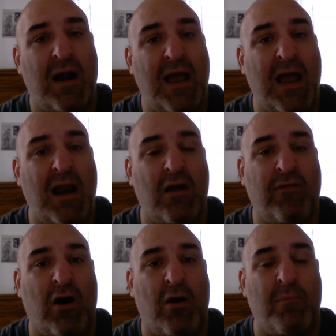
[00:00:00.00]

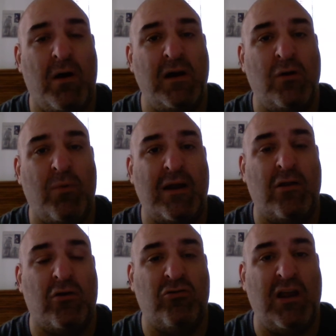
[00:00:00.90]
NFL money
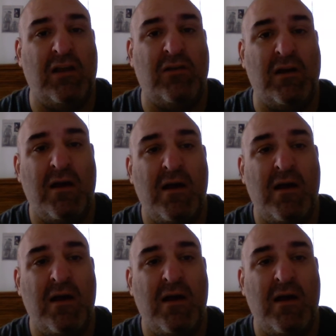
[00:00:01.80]
regular season.